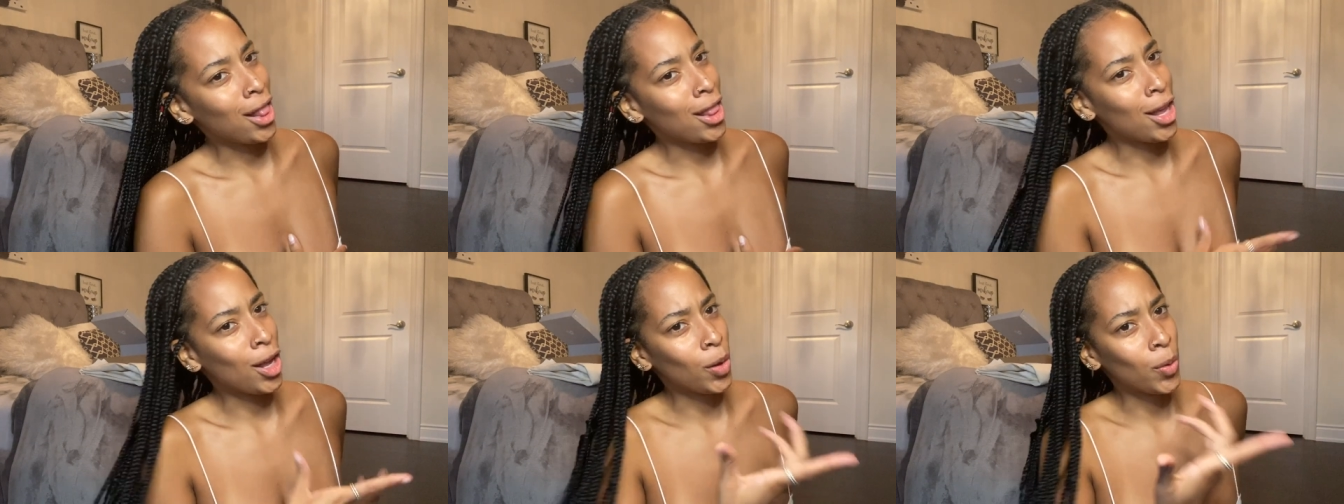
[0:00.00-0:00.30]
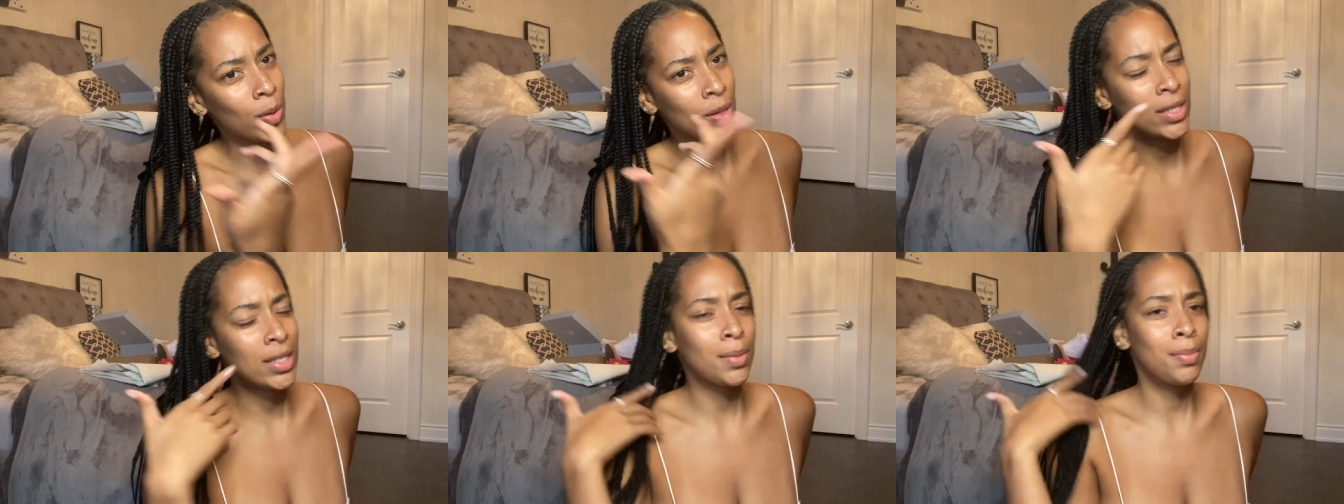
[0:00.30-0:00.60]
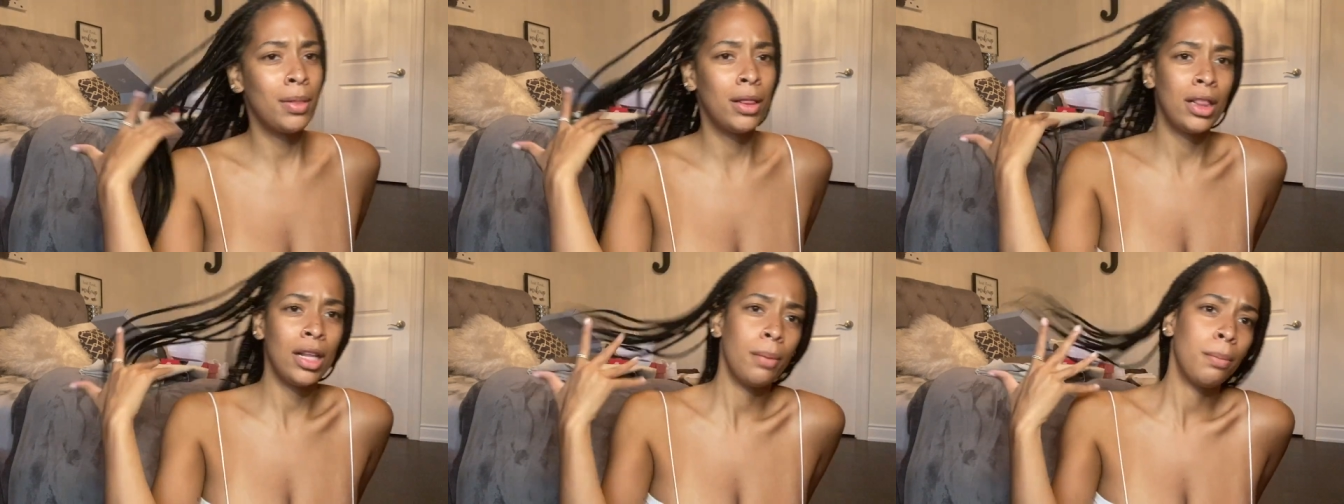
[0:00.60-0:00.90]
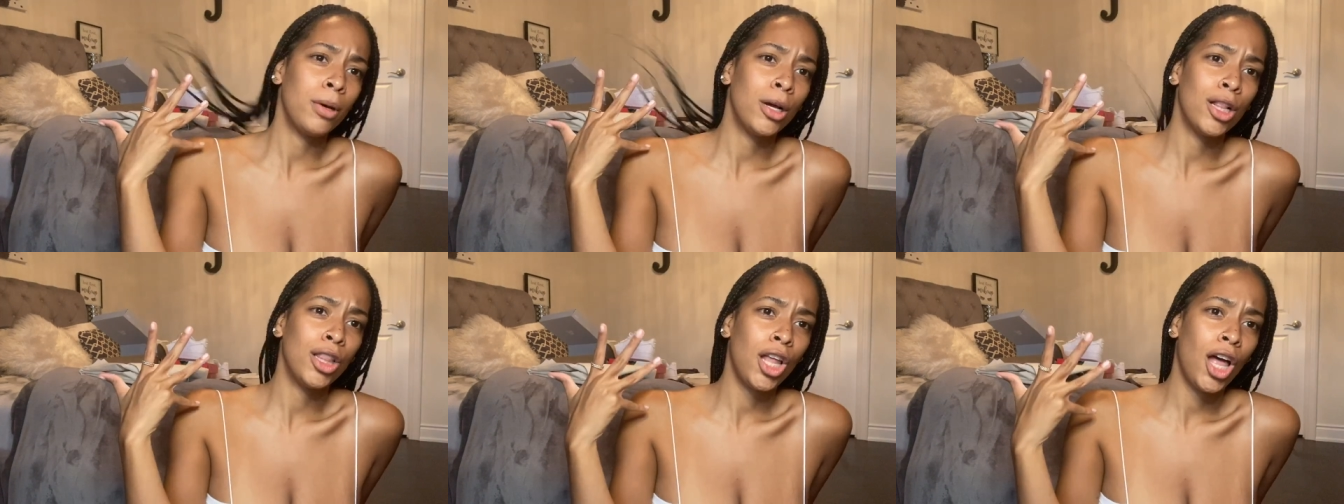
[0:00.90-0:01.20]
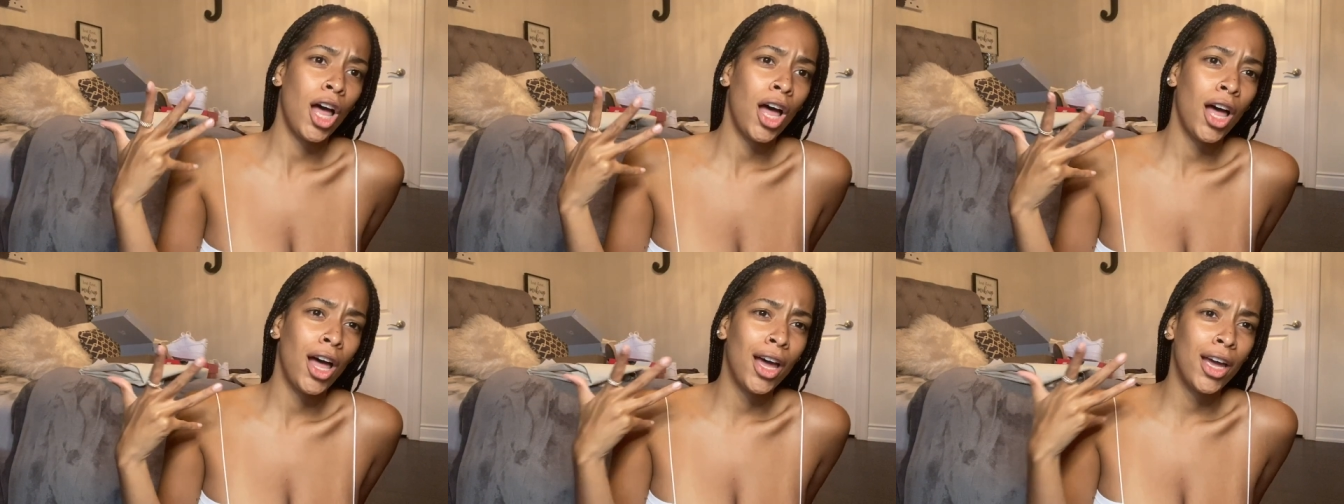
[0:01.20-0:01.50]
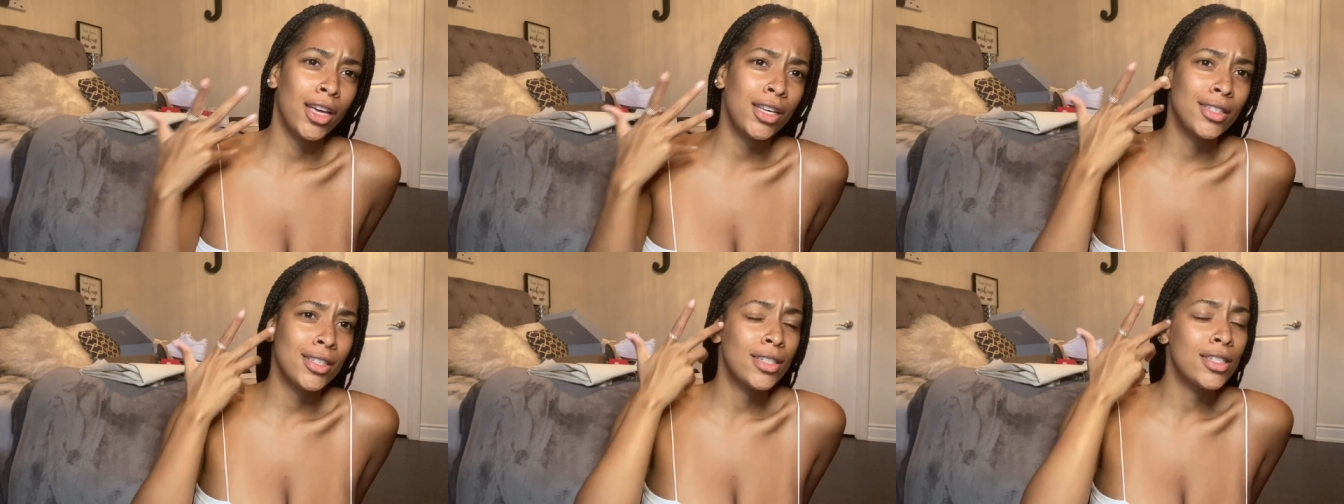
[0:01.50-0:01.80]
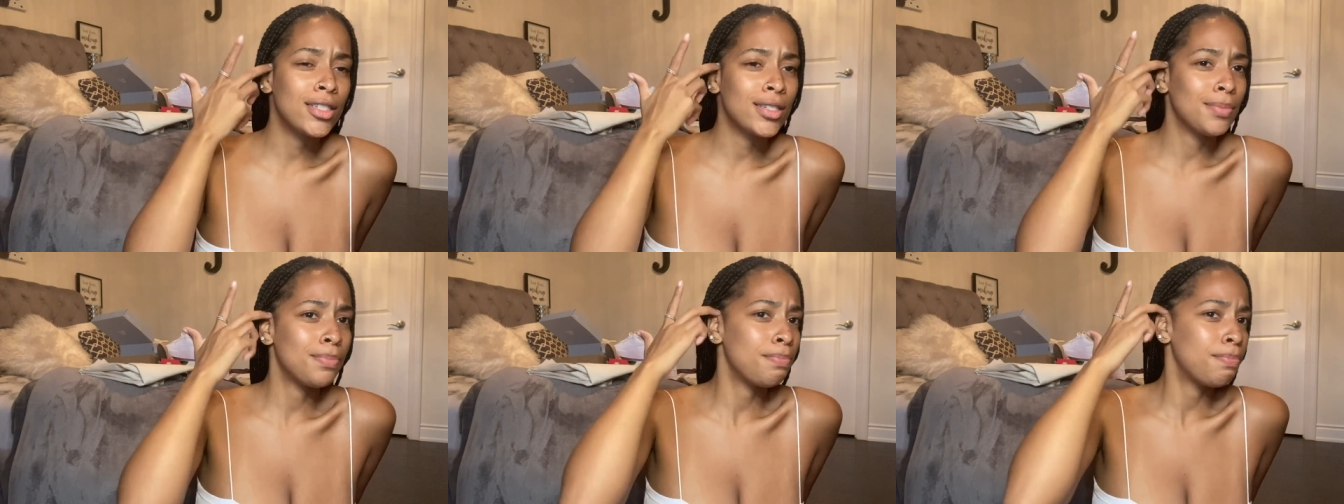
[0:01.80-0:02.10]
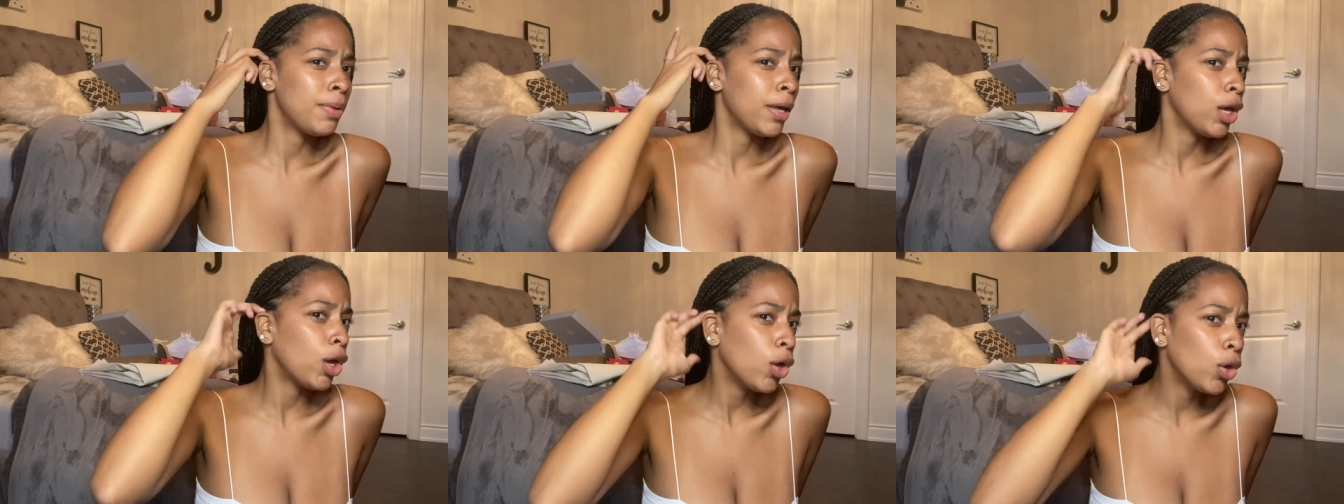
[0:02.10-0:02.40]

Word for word: look with some lip gloss and some big